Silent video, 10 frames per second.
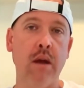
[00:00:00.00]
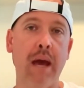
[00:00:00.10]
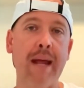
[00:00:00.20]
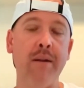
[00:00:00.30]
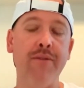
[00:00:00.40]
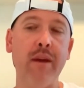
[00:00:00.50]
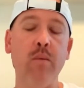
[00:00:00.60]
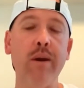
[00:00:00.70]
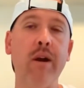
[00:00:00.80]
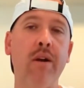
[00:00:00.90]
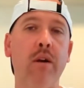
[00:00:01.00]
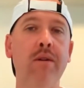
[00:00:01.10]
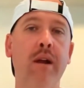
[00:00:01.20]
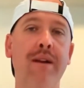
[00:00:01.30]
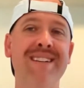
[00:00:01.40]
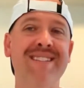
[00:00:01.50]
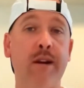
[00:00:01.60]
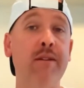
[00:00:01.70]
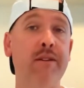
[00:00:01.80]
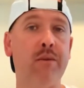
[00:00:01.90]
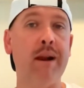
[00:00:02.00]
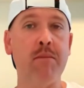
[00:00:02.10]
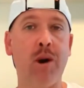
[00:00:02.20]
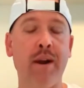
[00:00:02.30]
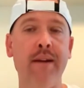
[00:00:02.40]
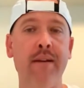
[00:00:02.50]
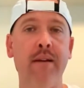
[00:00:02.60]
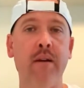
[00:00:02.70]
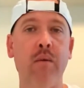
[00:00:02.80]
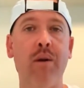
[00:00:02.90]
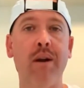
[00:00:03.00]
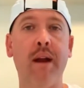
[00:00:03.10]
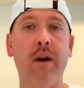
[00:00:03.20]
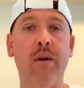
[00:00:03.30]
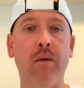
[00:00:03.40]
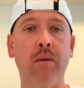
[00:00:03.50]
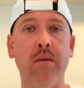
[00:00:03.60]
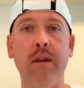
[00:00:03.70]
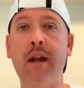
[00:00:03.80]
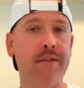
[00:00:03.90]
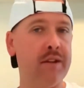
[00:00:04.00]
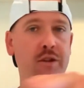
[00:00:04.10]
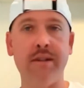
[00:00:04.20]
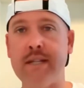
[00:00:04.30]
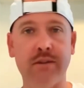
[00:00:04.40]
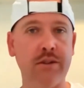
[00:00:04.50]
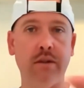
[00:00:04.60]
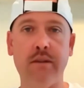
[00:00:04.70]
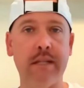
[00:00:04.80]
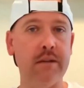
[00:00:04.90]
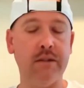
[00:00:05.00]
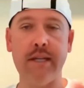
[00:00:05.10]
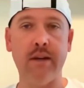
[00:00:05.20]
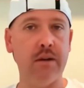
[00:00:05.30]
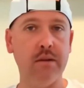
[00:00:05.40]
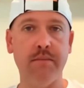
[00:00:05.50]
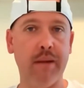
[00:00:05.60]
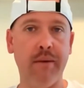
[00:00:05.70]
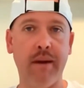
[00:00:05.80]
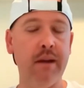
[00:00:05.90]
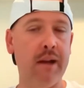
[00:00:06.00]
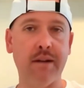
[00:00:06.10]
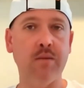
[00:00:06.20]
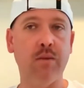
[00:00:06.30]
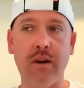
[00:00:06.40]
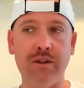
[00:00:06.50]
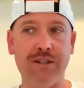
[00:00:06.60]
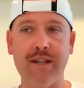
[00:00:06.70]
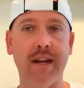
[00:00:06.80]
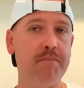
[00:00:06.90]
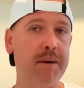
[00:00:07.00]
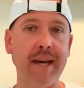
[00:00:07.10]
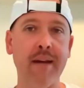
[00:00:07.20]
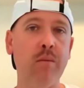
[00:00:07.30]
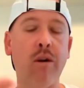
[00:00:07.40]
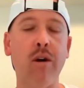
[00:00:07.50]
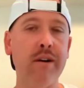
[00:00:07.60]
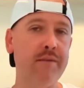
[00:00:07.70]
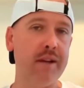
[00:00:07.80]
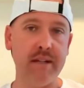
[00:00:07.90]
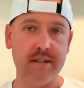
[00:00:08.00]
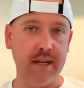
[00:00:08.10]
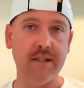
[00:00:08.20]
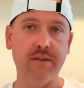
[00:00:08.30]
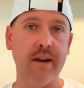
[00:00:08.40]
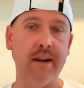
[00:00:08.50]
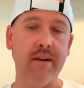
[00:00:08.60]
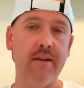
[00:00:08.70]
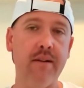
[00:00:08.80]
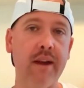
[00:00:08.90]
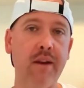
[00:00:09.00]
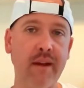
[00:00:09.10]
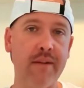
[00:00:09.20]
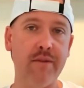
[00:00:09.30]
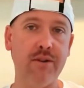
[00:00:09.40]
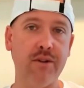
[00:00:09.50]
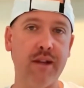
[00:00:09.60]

I don't think we are necessarily the right market. None of us are deal seekers, by the way. None of us. We're all just kind of buy it. We're all convenience guys right here. I know that for sure.